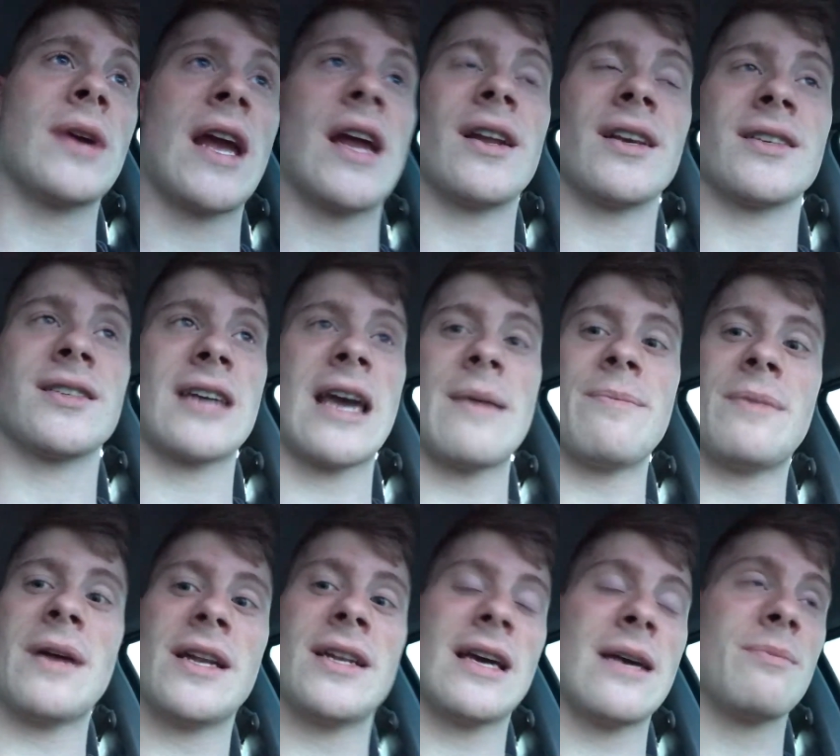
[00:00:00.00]
can't
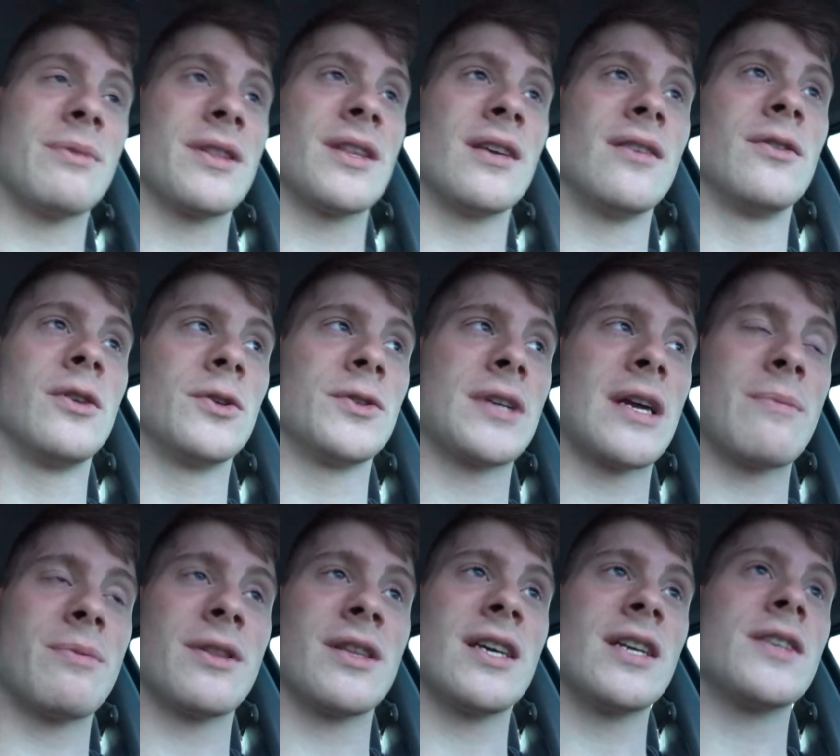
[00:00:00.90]
escape that those
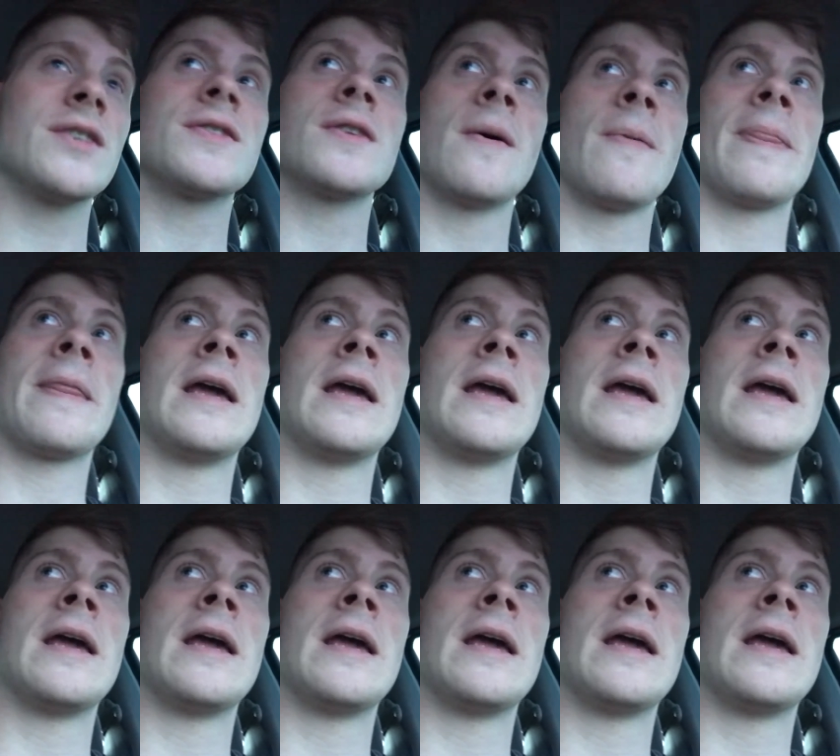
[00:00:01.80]
type of things,